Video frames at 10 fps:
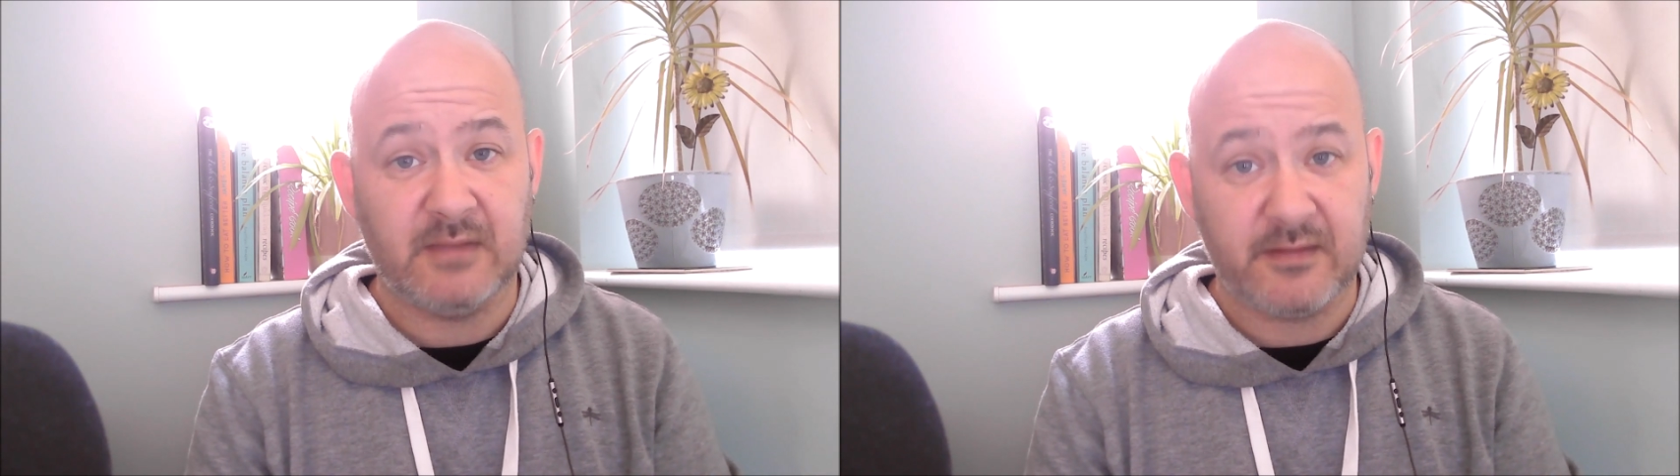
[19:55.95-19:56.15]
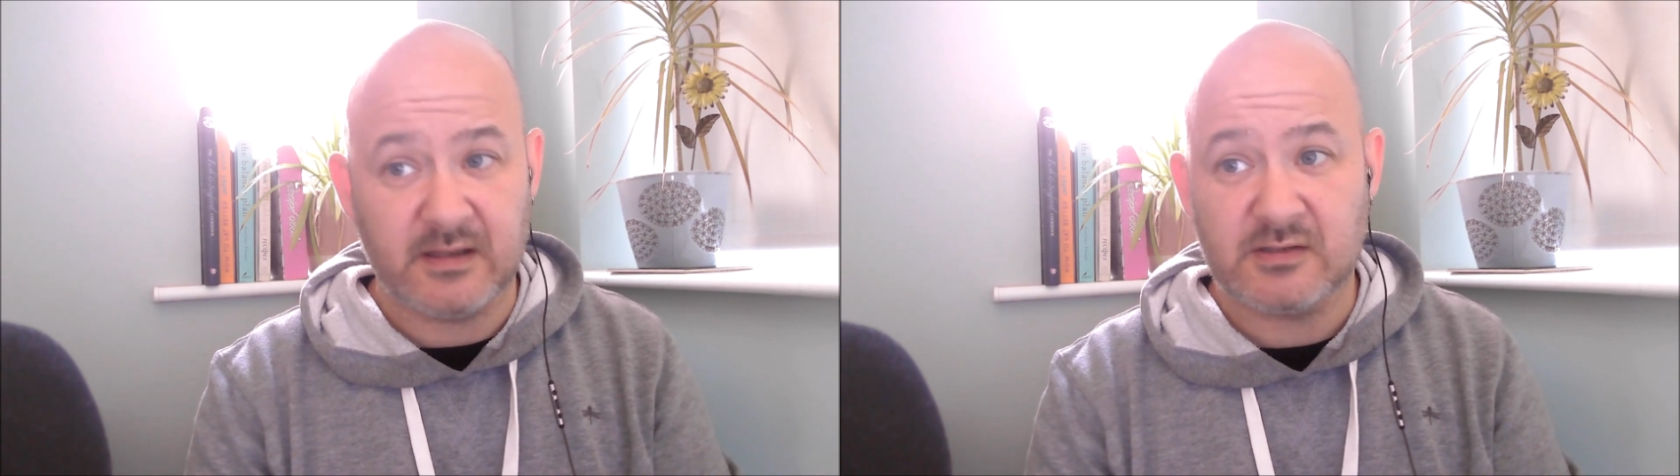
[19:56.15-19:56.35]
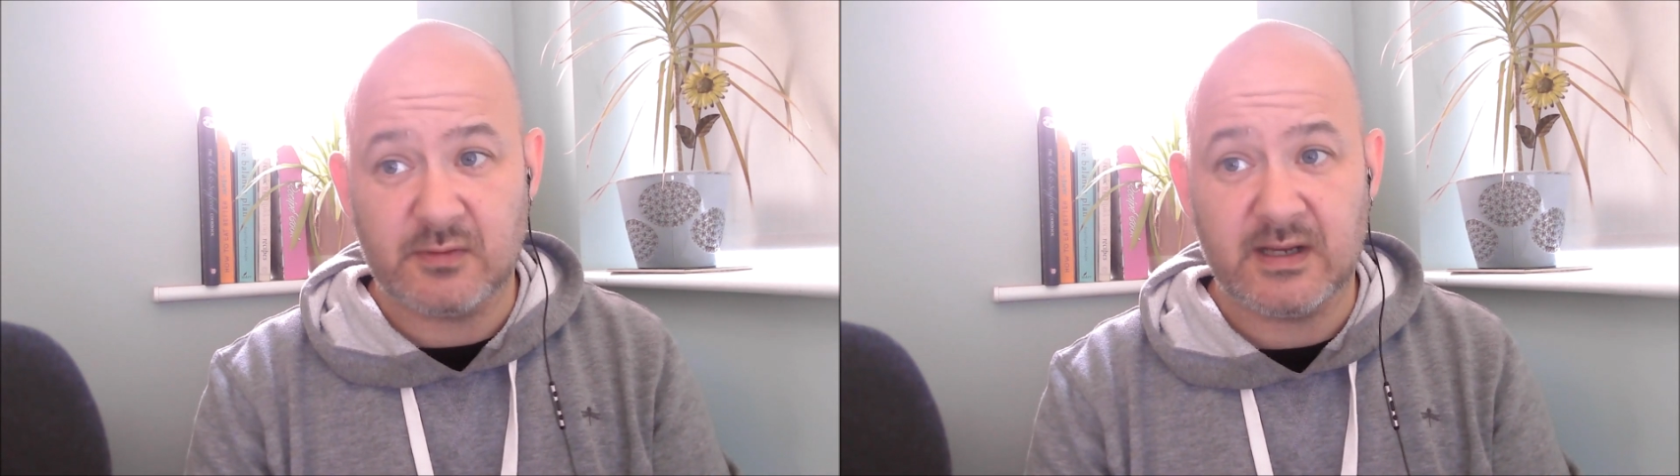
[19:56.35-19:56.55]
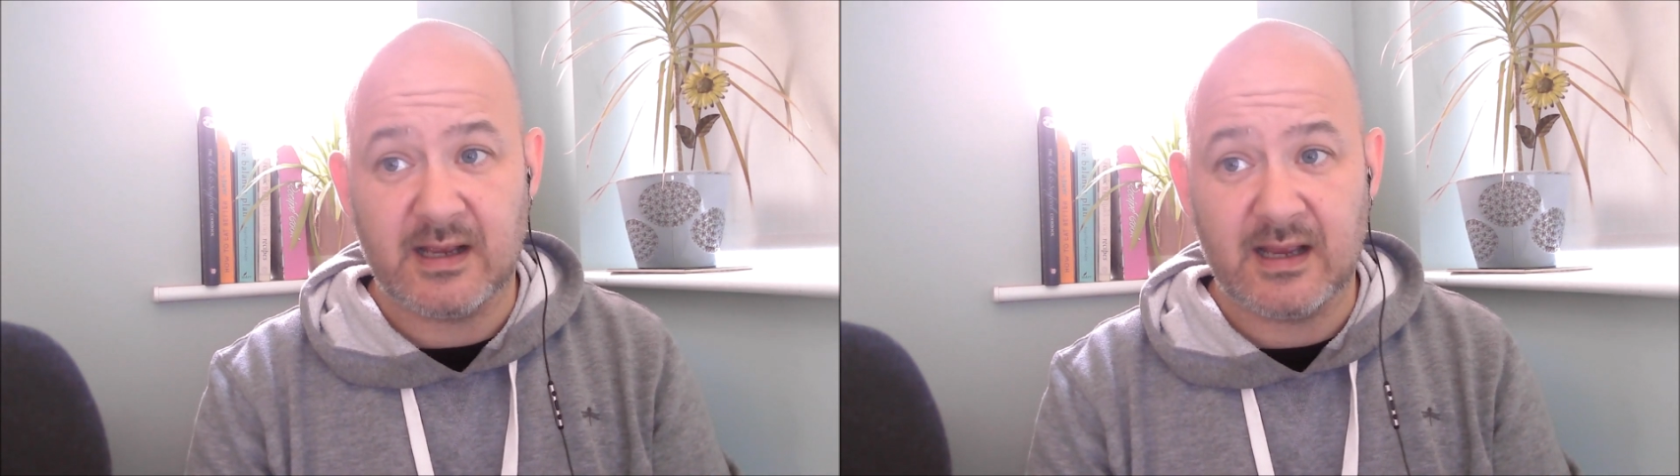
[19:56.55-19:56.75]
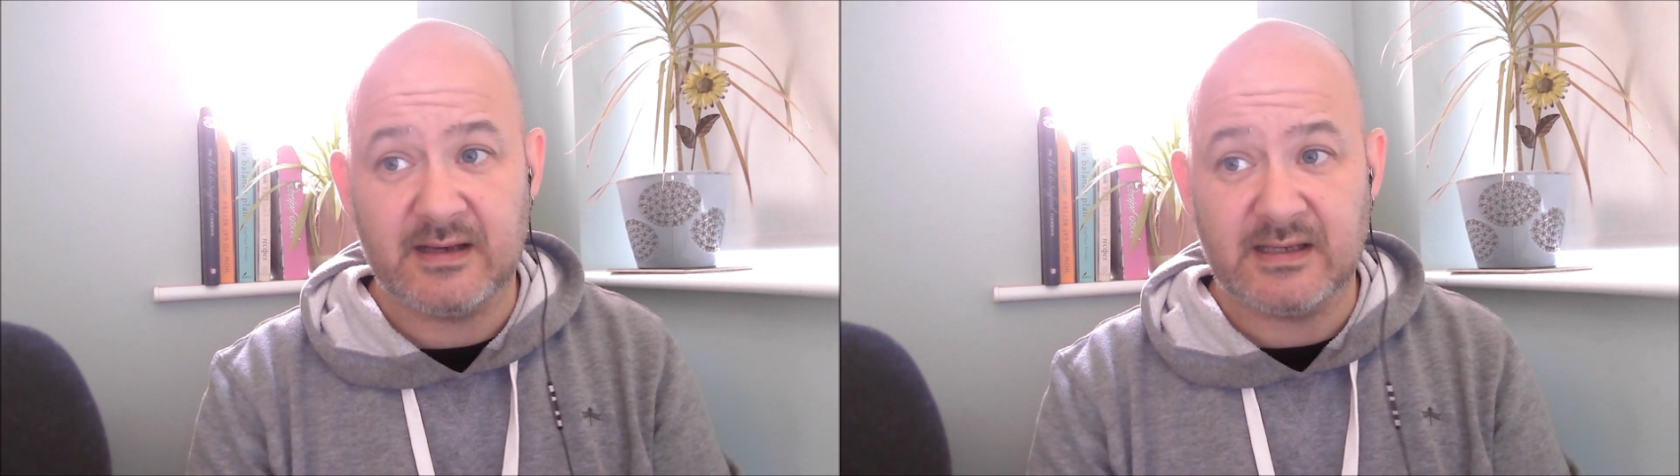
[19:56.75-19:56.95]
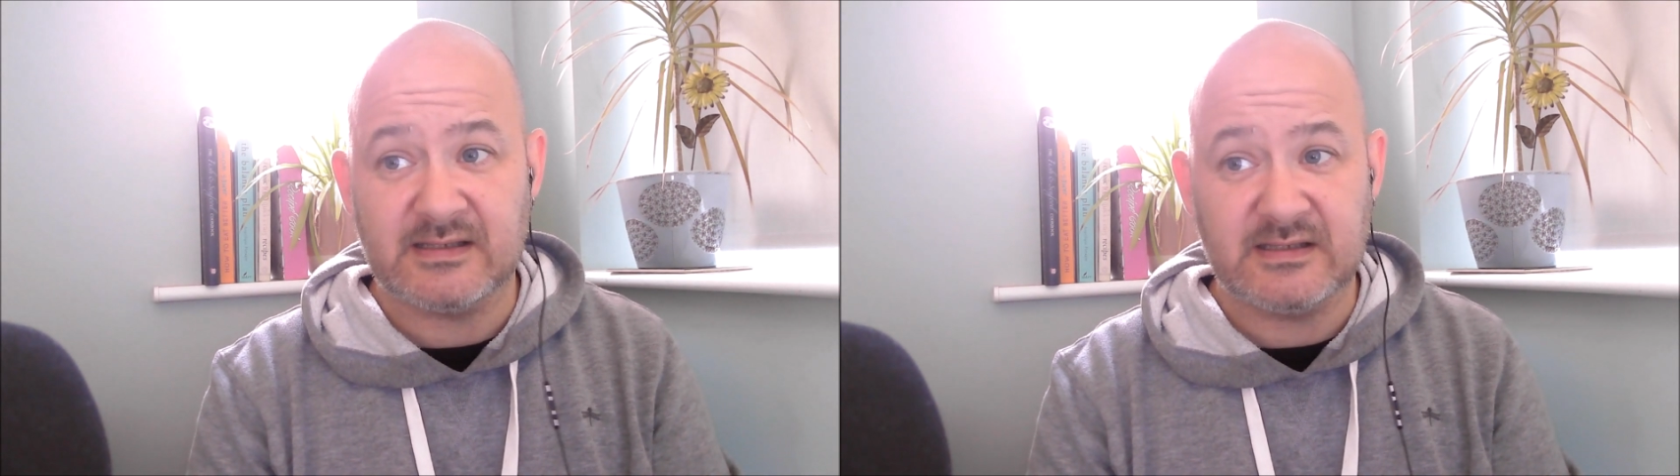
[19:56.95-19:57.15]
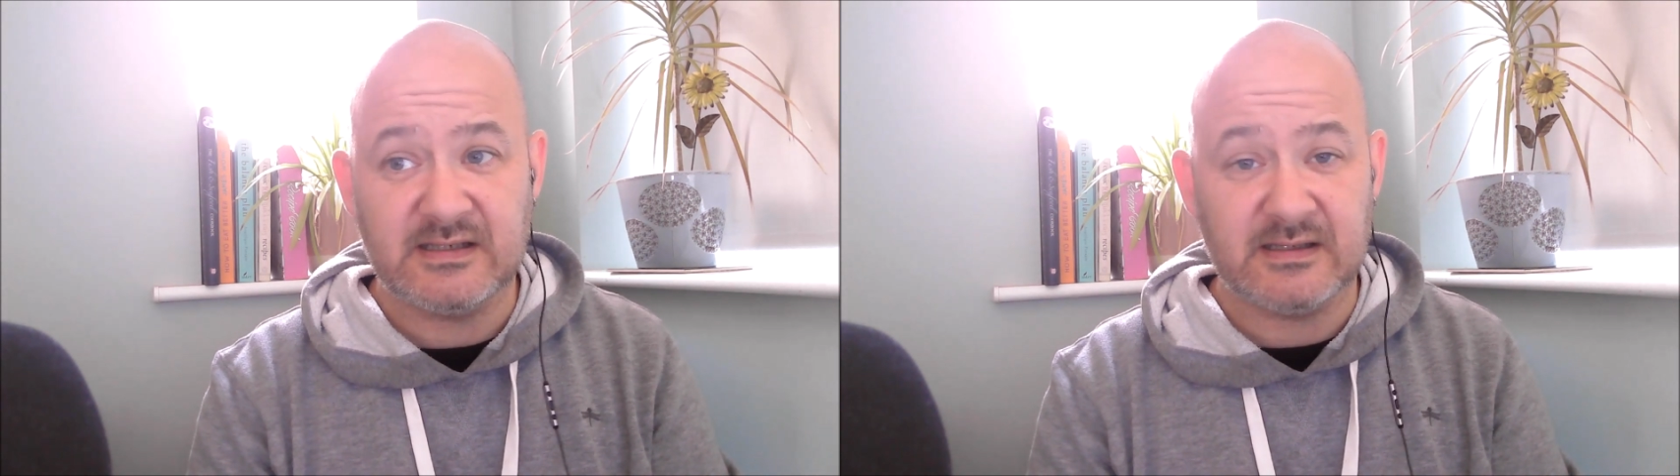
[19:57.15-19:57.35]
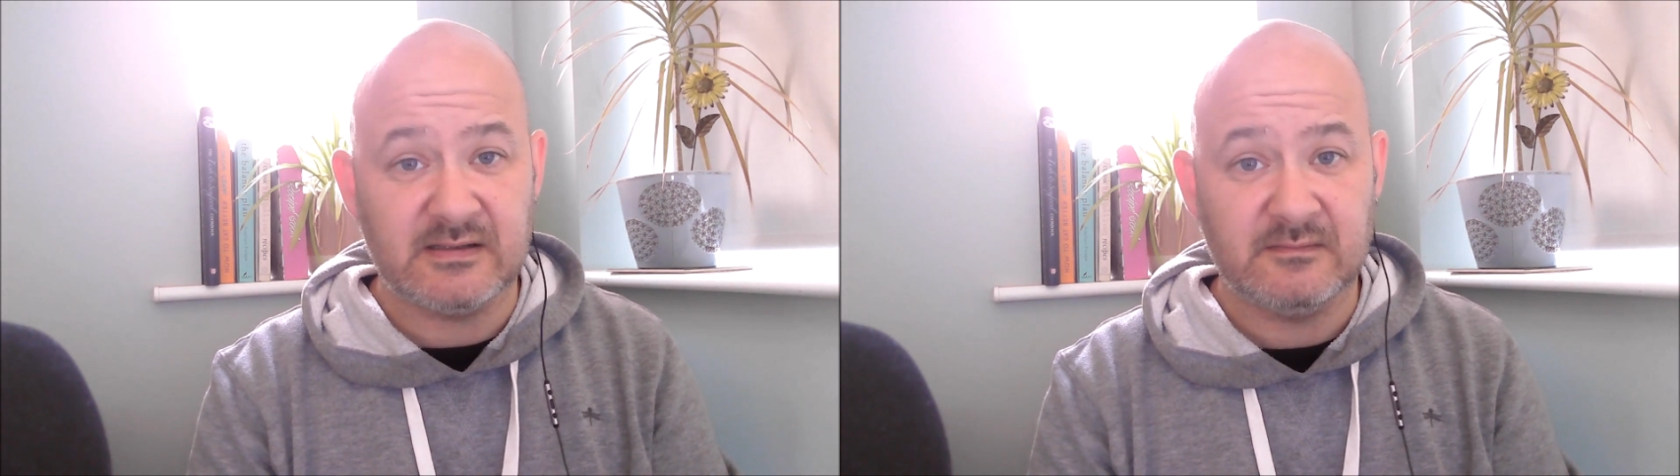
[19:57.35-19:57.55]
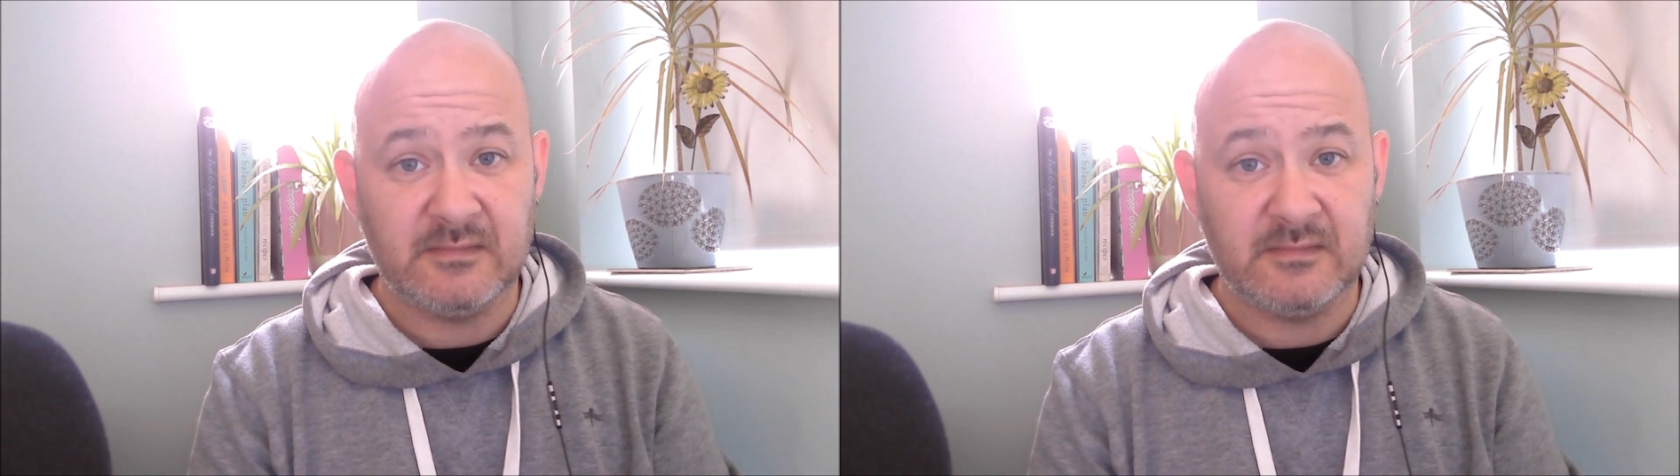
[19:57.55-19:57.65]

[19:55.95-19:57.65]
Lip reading: I think that's what our identity is.